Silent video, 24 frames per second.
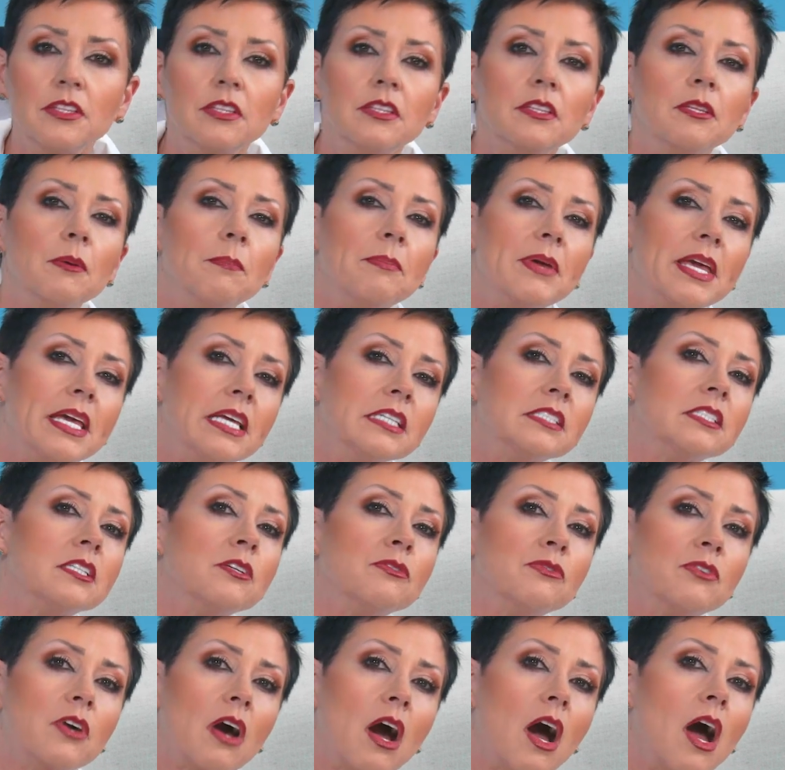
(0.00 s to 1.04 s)
The peace
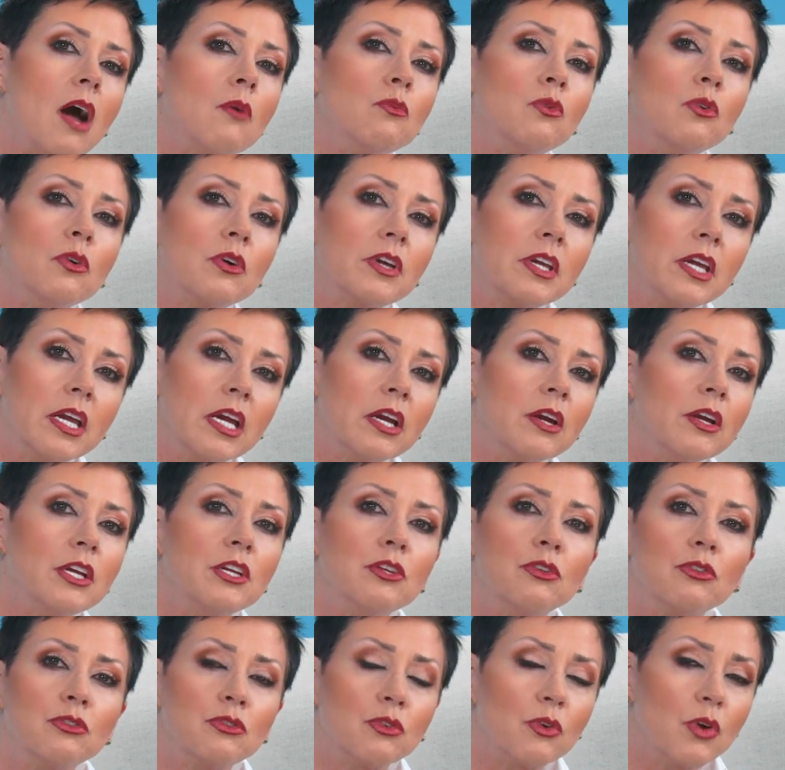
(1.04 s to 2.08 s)
of God will carry
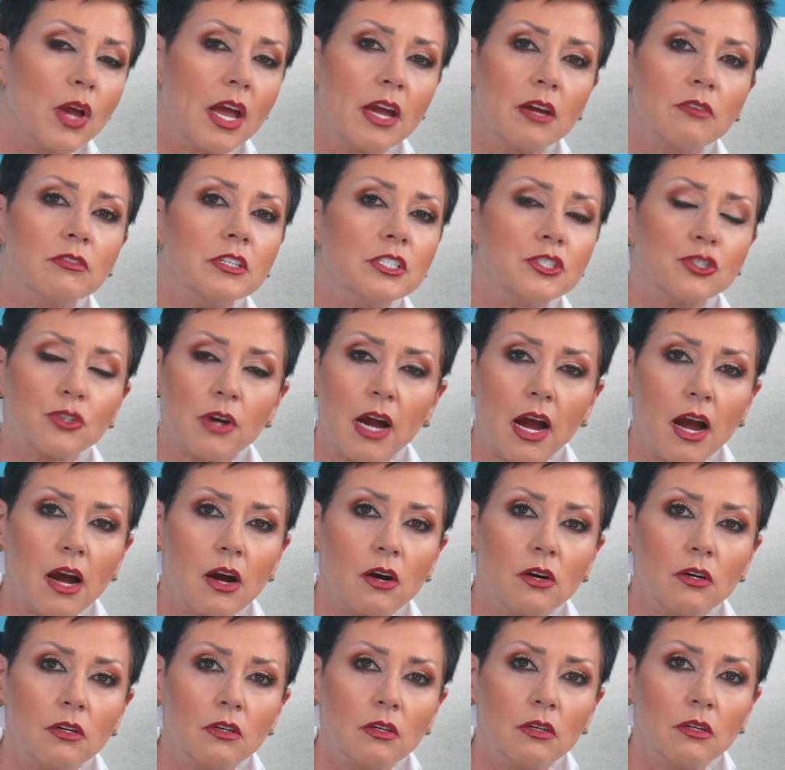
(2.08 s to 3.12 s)
you through every
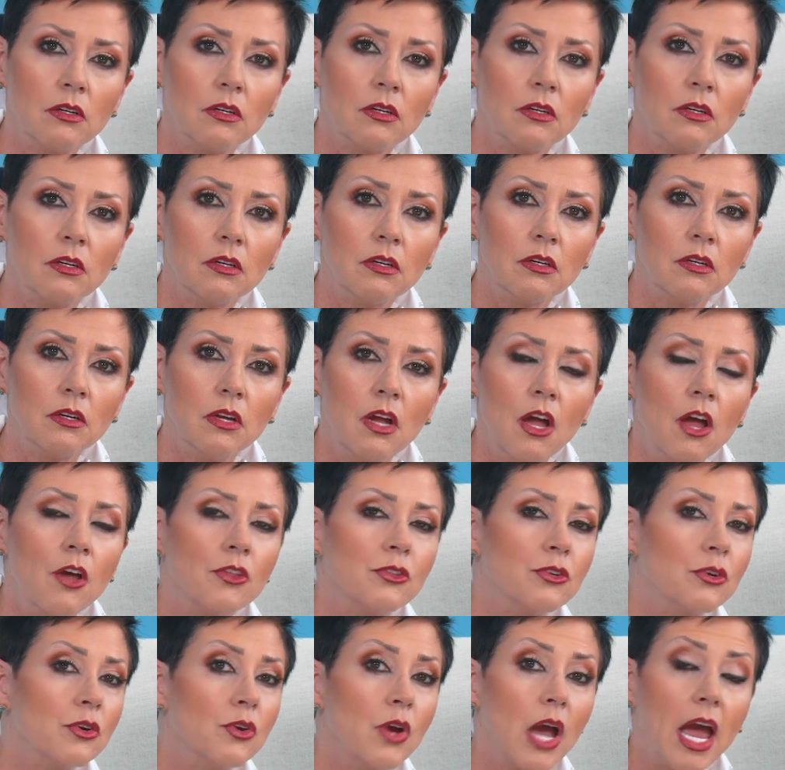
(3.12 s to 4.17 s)
trial,
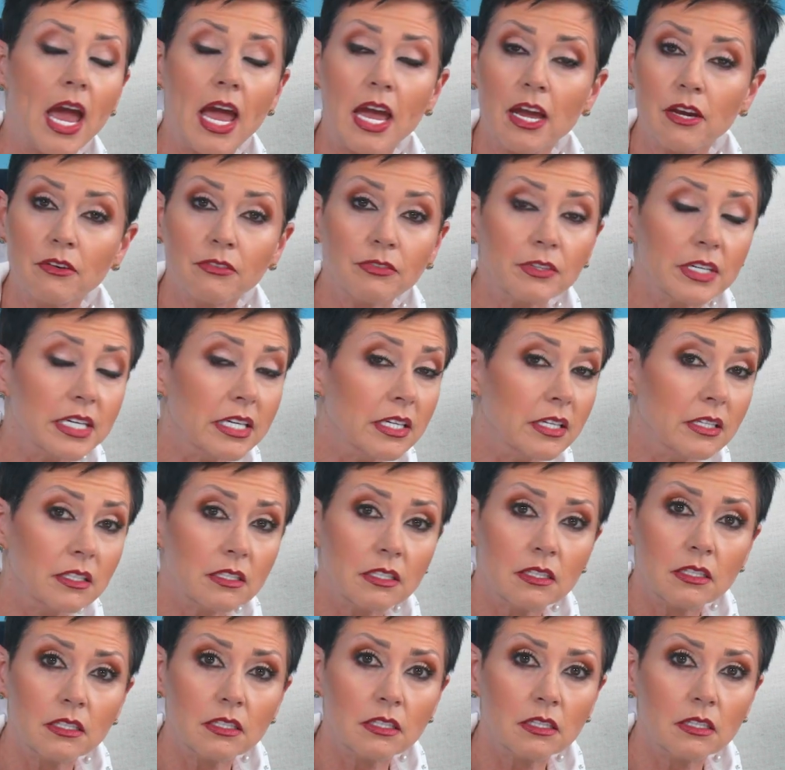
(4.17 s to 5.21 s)
through every
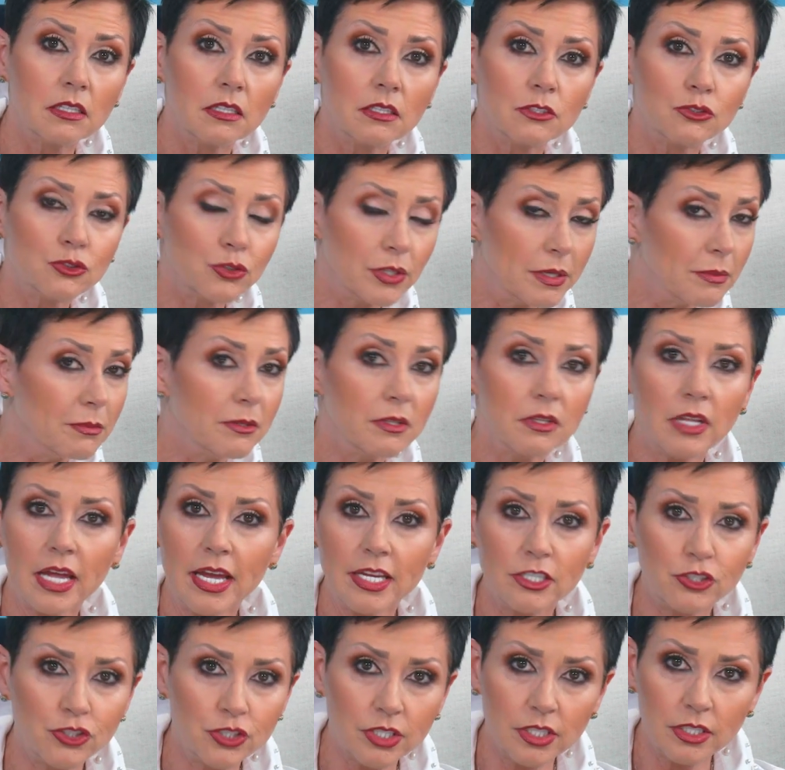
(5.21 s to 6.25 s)

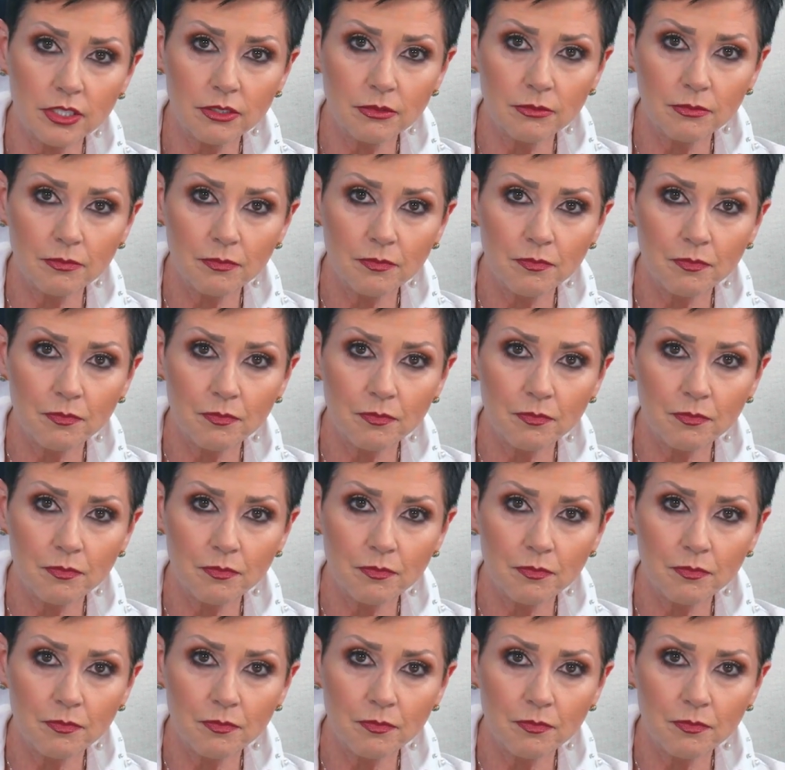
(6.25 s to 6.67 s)
tribulation,